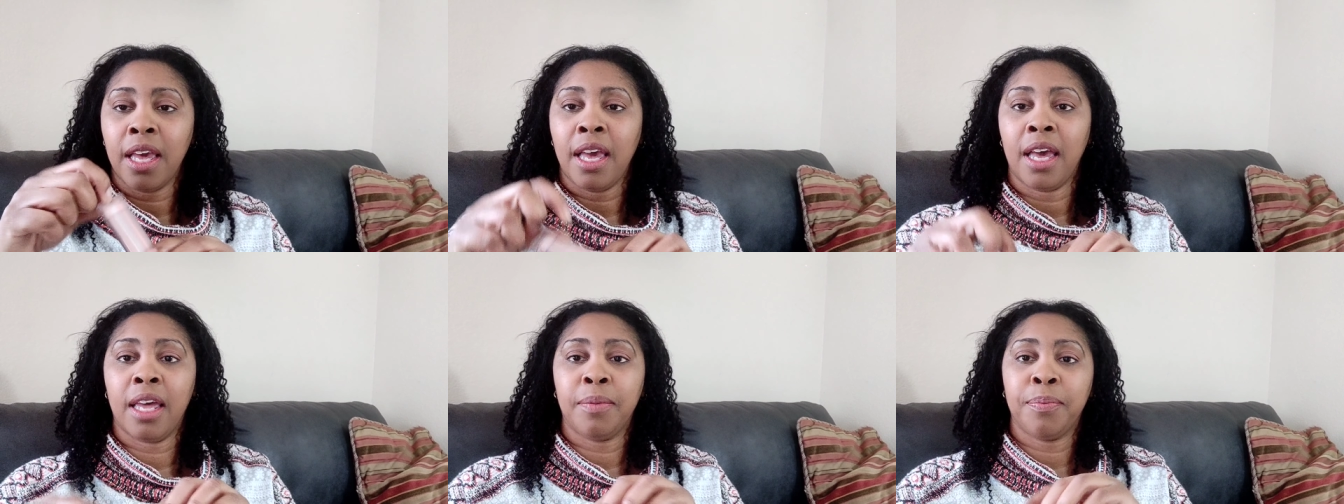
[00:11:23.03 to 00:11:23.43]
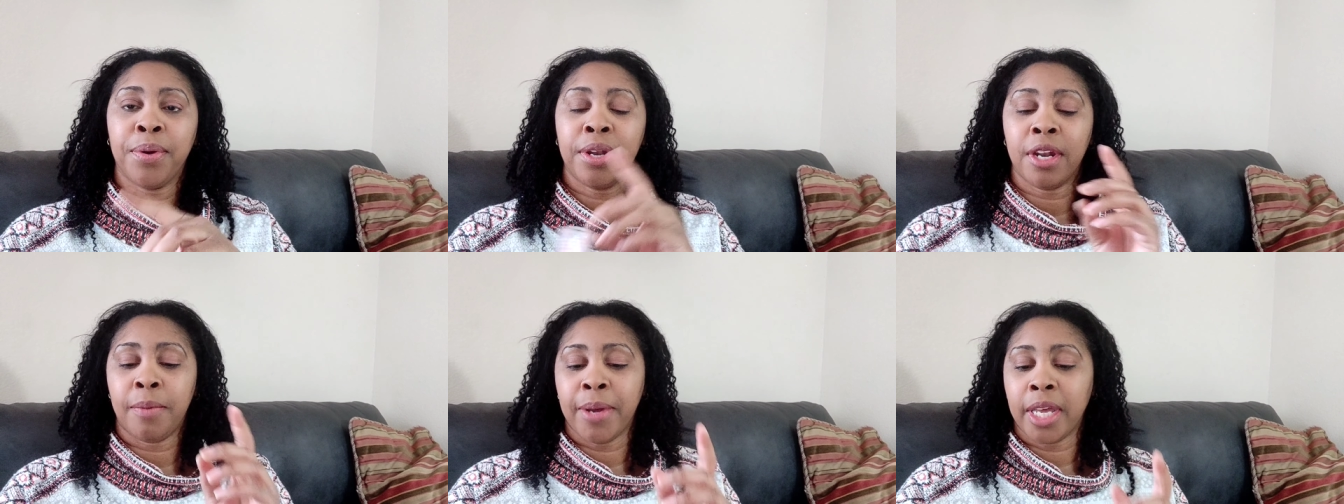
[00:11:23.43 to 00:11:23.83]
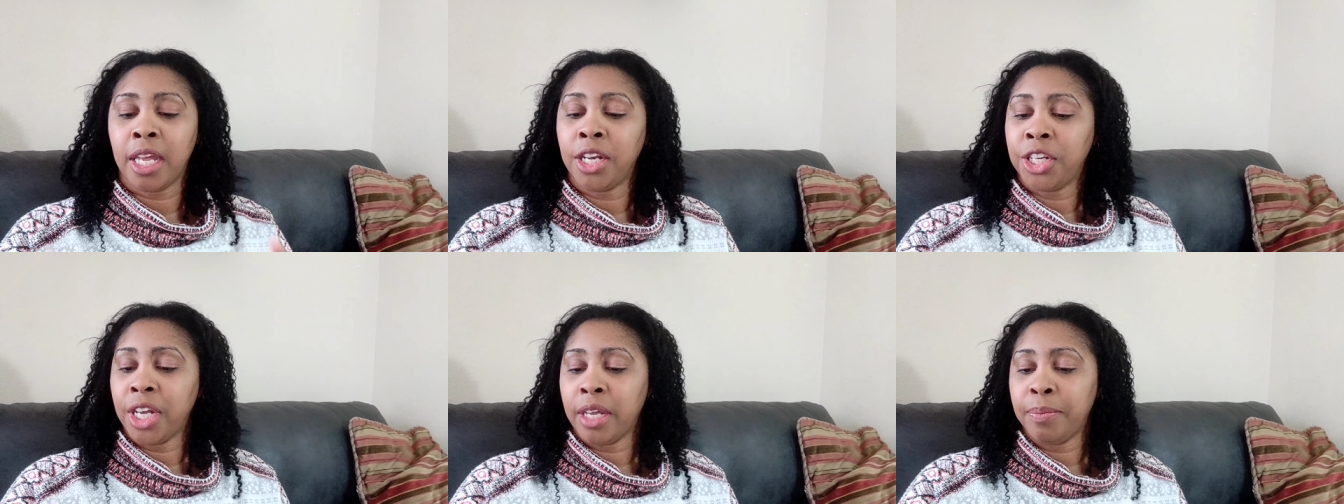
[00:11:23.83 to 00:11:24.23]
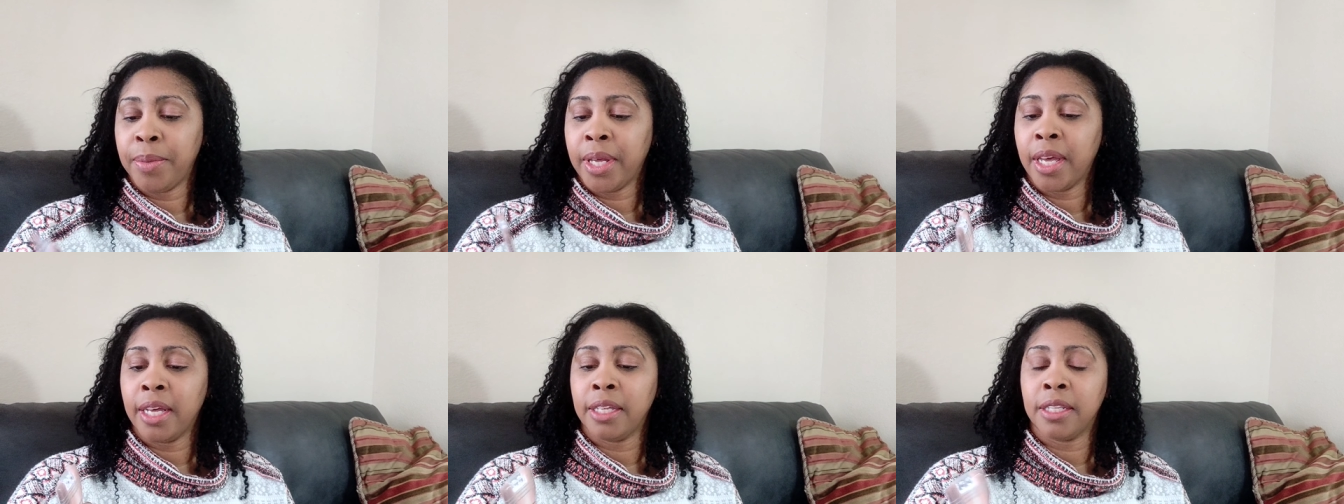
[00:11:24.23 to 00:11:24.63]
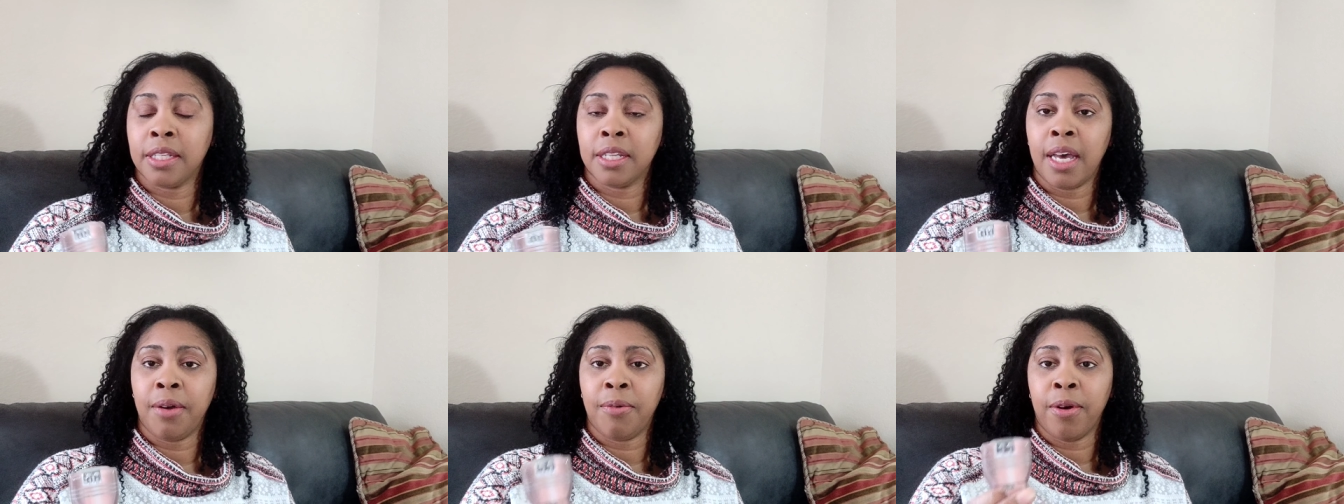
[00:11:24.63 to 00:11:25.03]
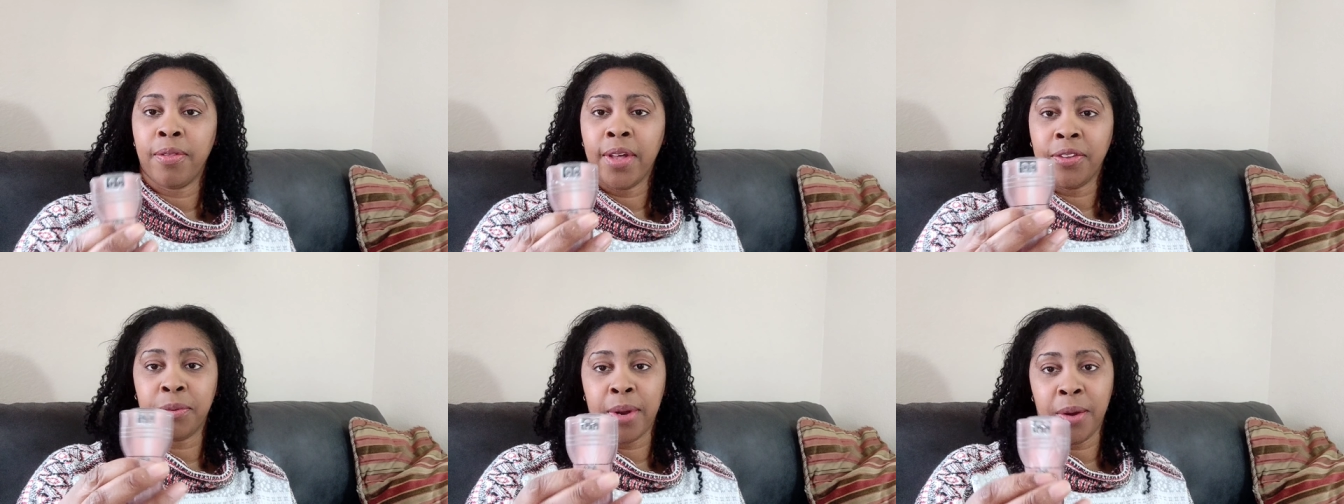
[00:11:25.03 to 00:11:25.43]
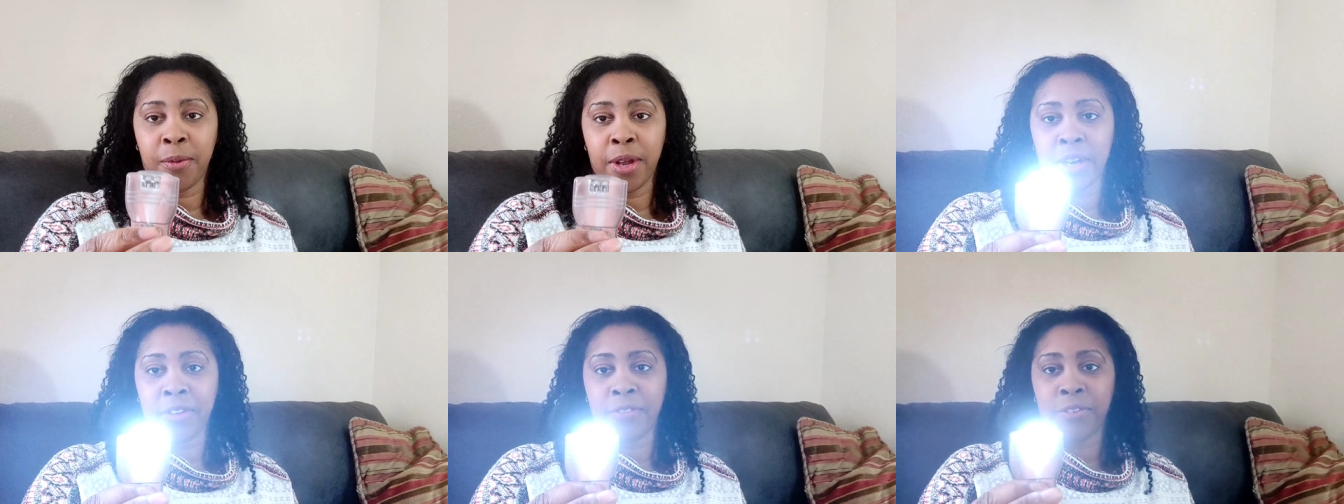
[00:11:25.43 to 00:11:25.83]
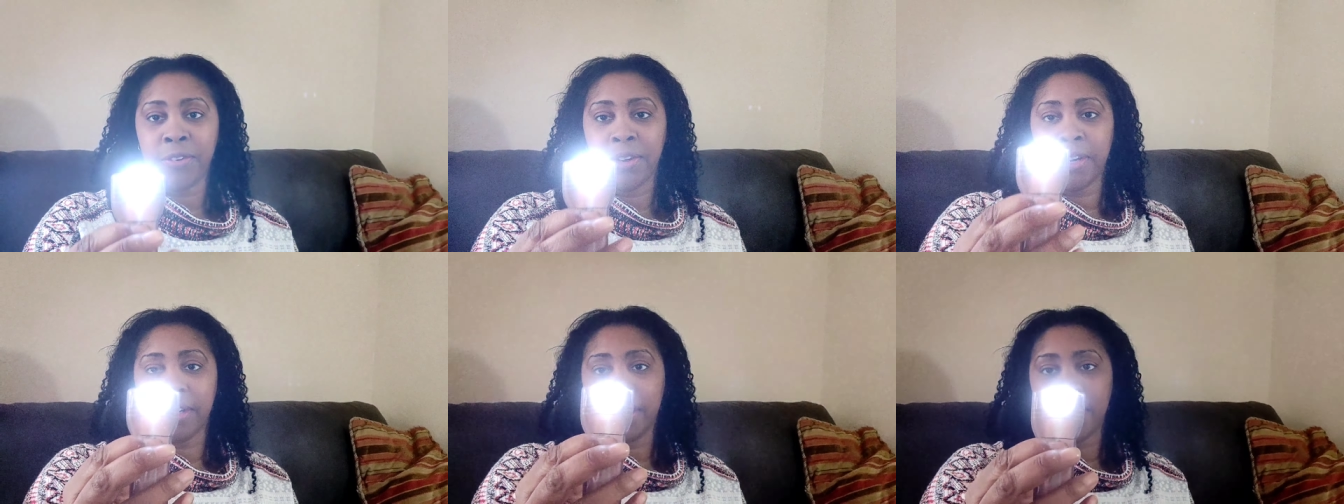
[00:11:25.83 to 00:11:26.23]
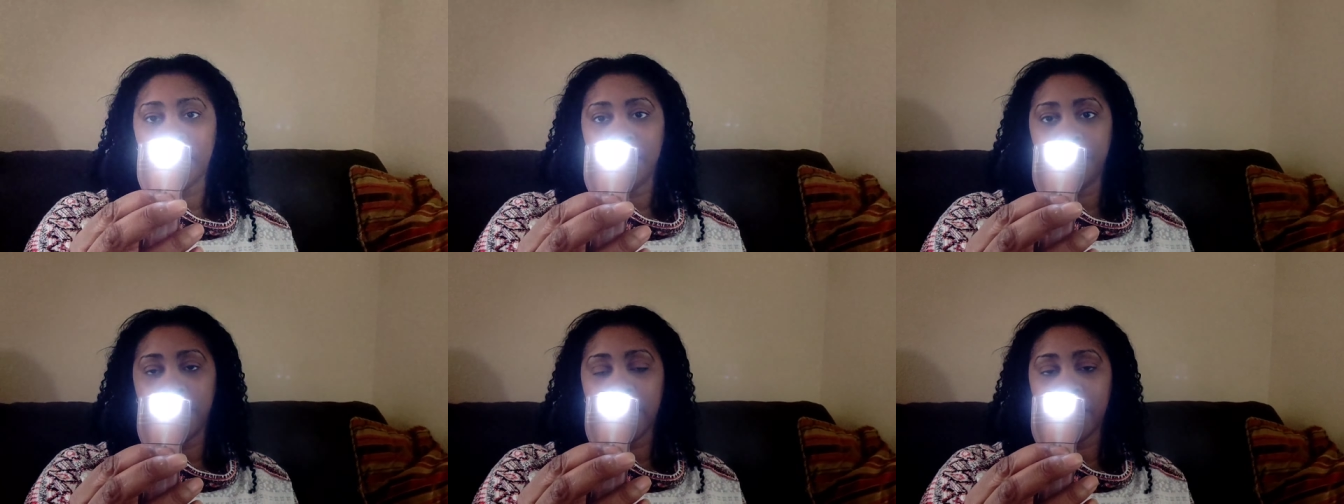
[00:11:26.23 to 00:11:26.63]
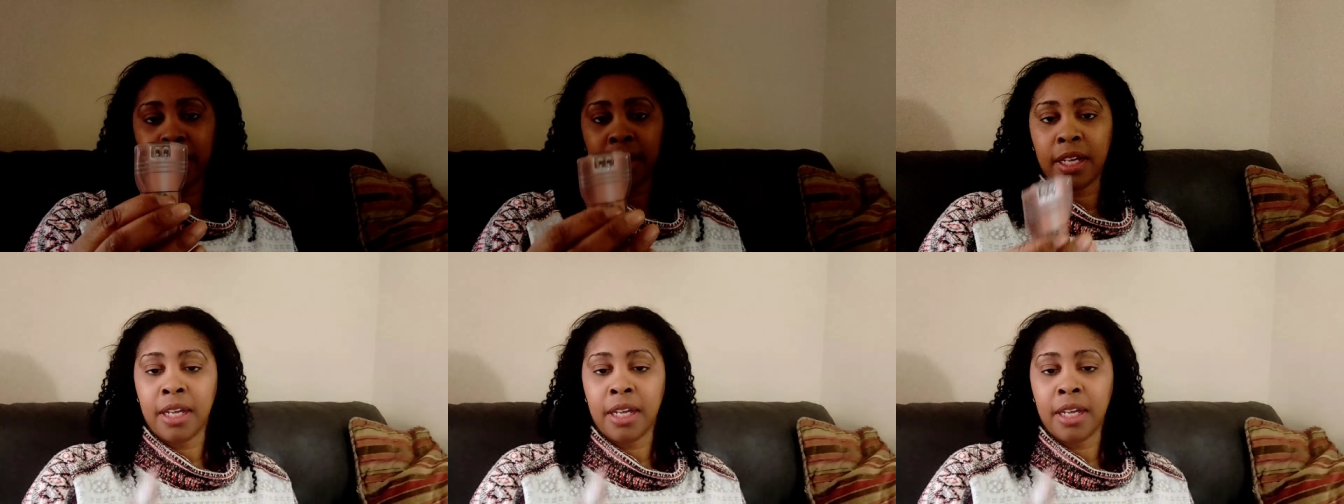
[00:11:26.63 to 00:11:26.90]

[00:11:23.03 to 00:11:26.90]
and put it on my keychain because that's what I wanted it for anyway.